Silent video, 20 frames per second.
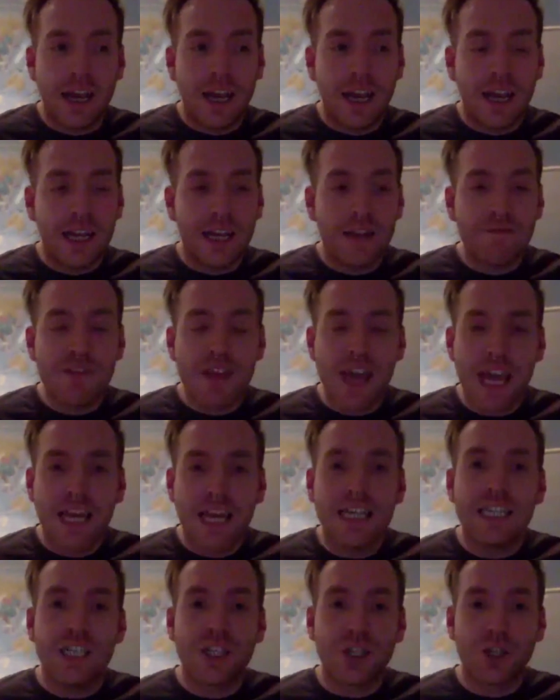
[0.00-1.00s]
if they
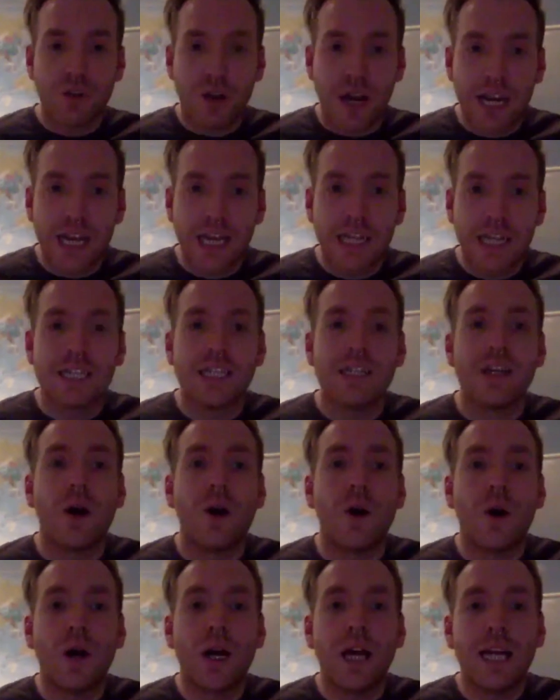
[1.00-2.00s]
can discredit,
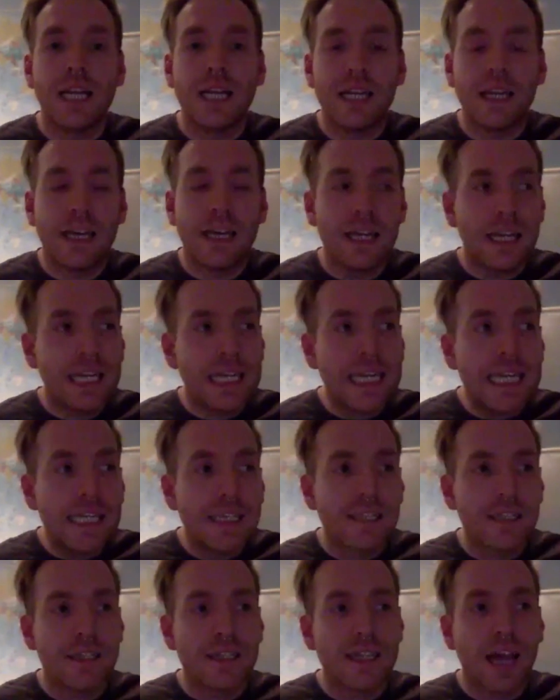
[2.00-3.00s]
or at
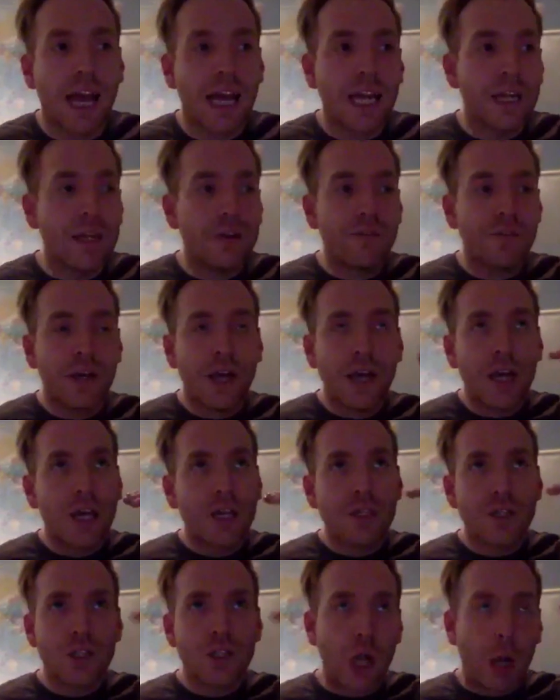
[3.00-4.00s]
least kind of
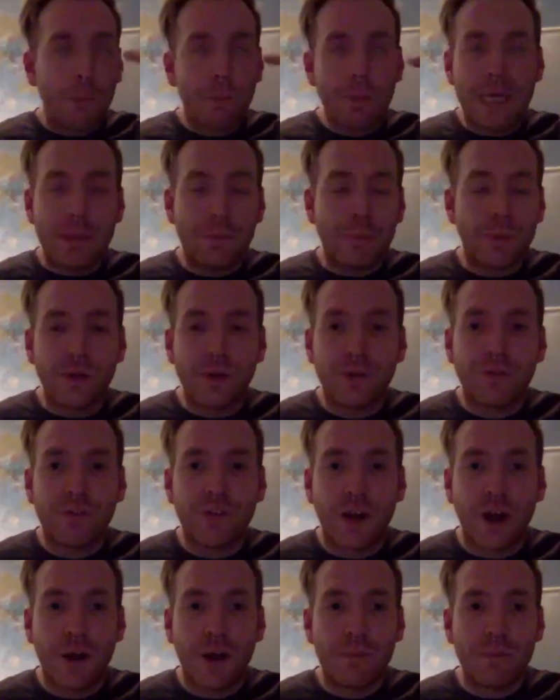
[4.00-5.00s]
stop people
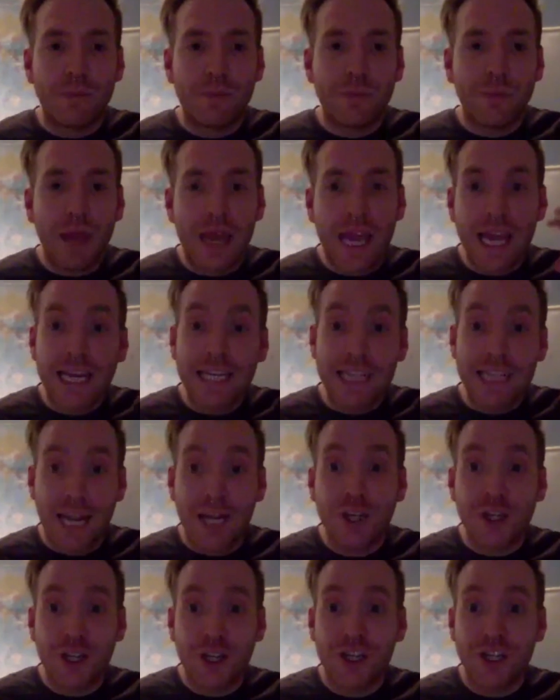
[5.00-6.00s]
from paying
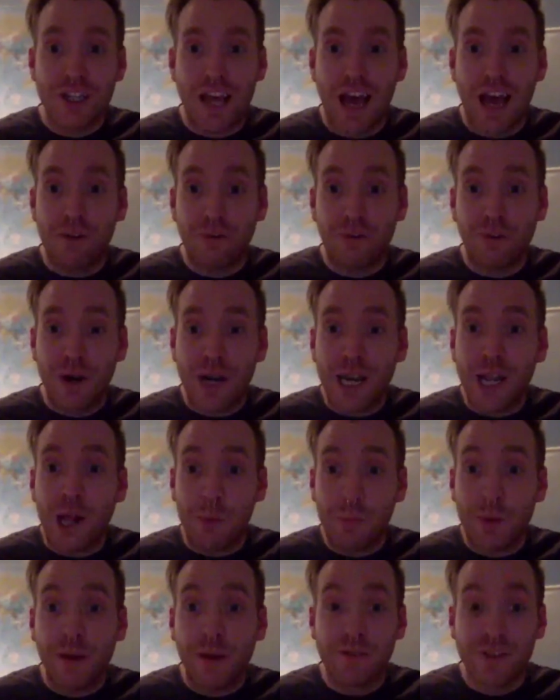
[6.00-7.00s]
attention to that for a little
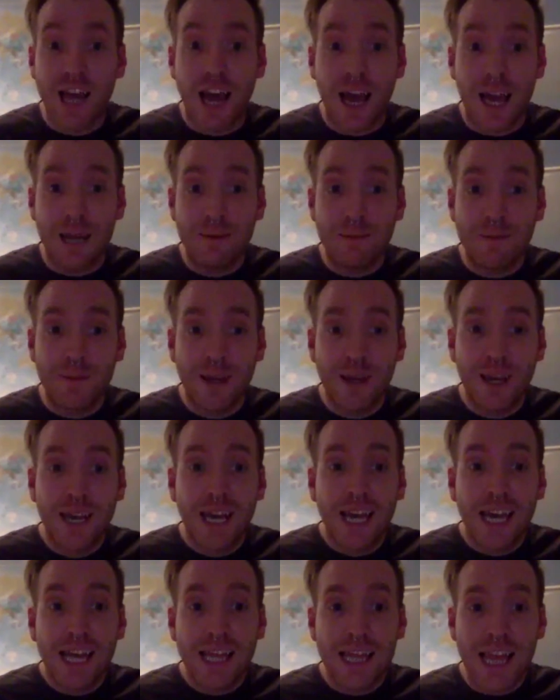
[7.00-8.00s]
bit of time,
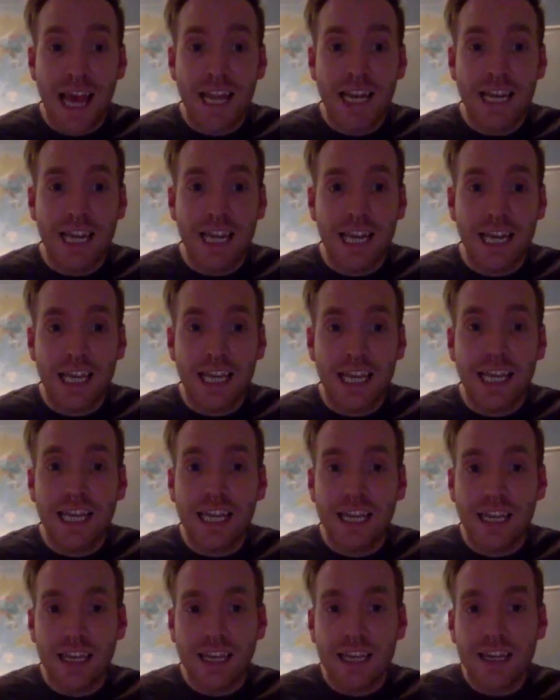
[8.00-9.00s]
then it
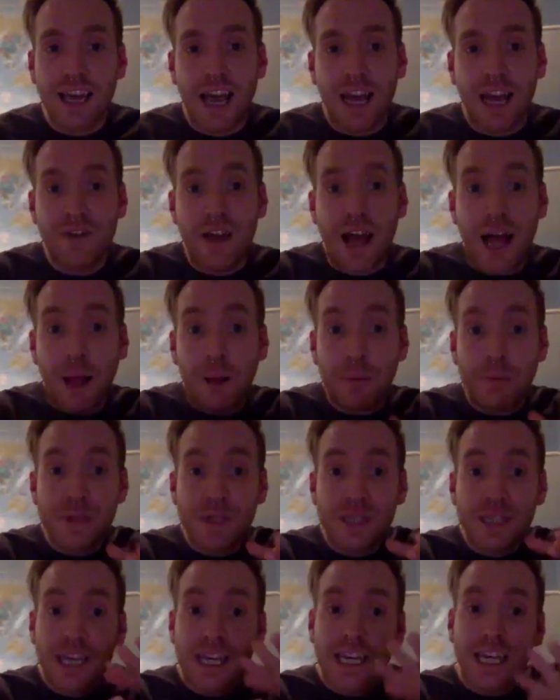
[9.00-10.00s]
kind of
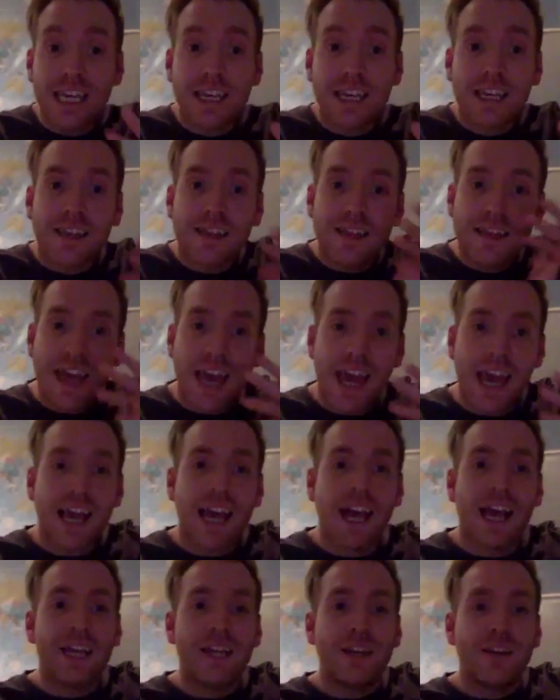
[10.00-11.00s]
helps their
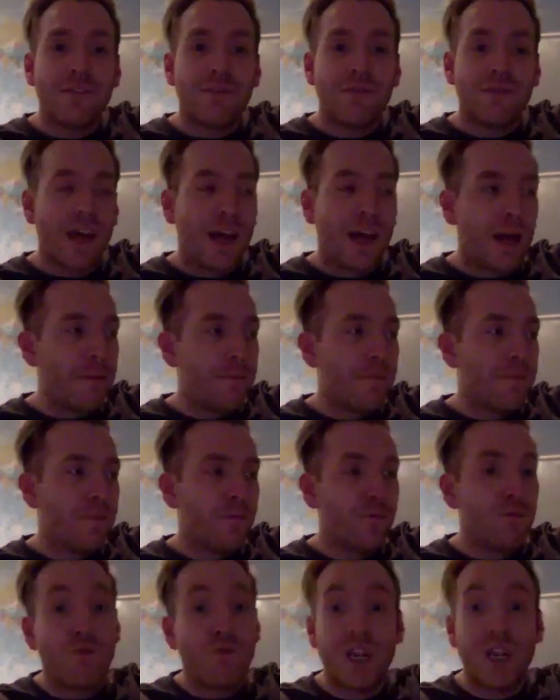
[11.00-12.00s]
kind of
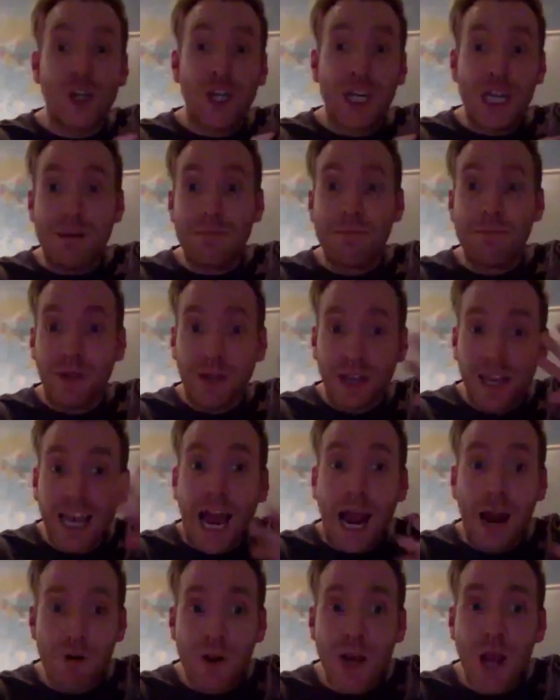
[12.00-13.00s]
regime
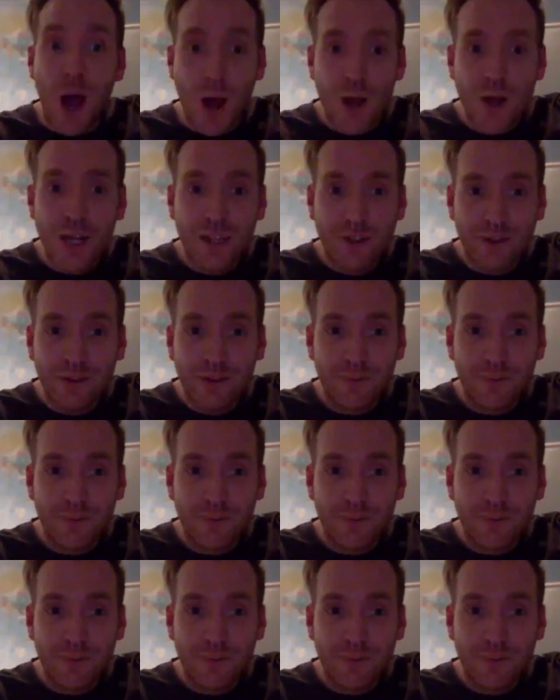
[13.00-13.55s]
carry on.